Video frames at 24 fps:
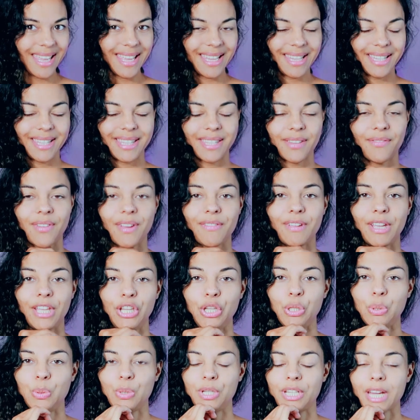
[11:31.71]
It's a very
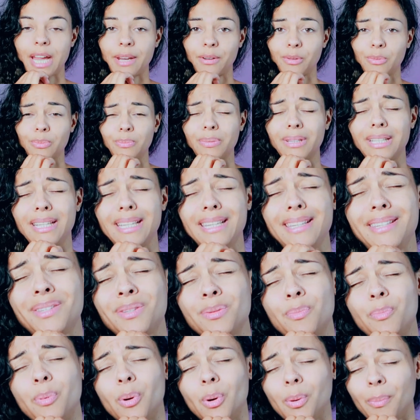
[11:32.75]
new channel. Please
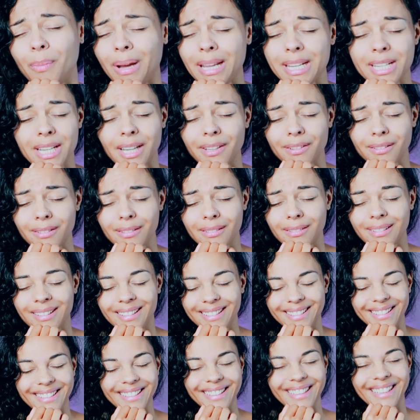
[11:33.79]
support my channel.
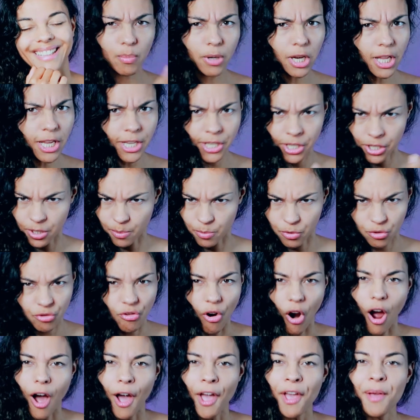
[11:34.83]
Please
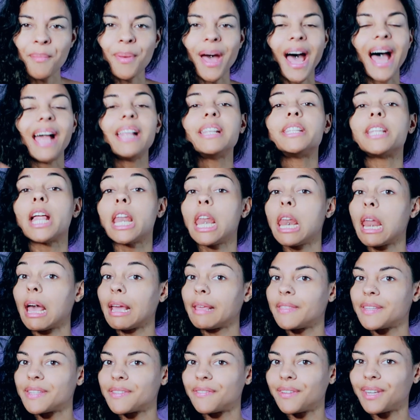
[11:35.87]
subscribe and
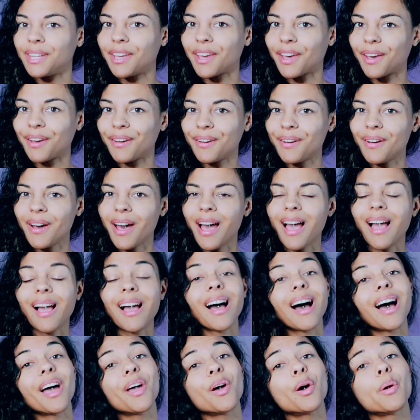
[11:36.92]
like this video.
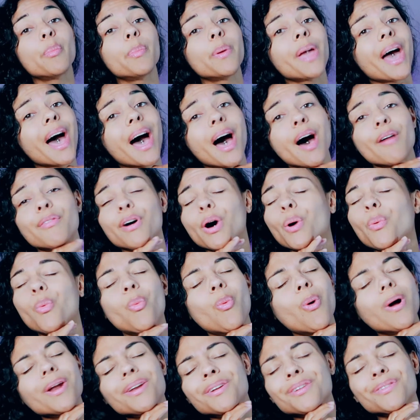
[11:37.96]
I hope you have a
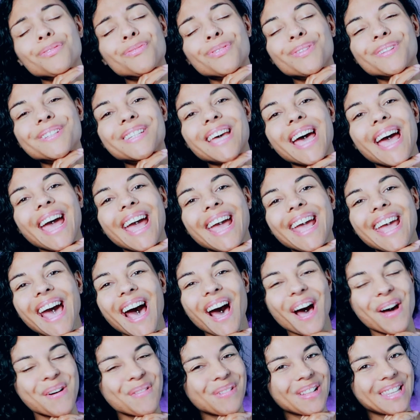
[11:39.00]
wonderful day.
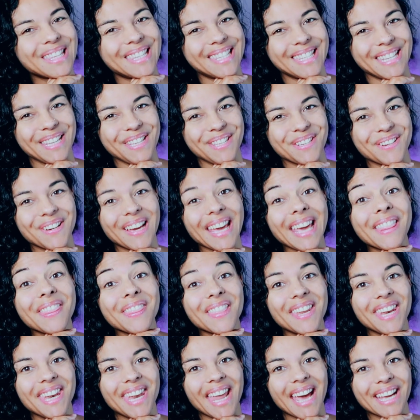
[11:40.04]
I will see you in
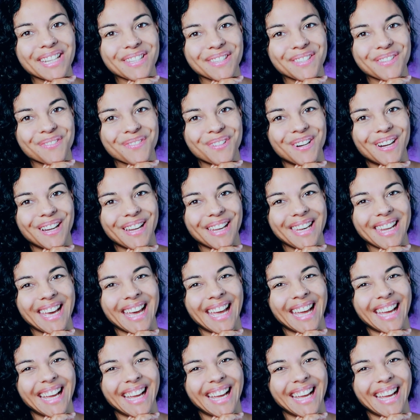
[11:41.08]
the next one.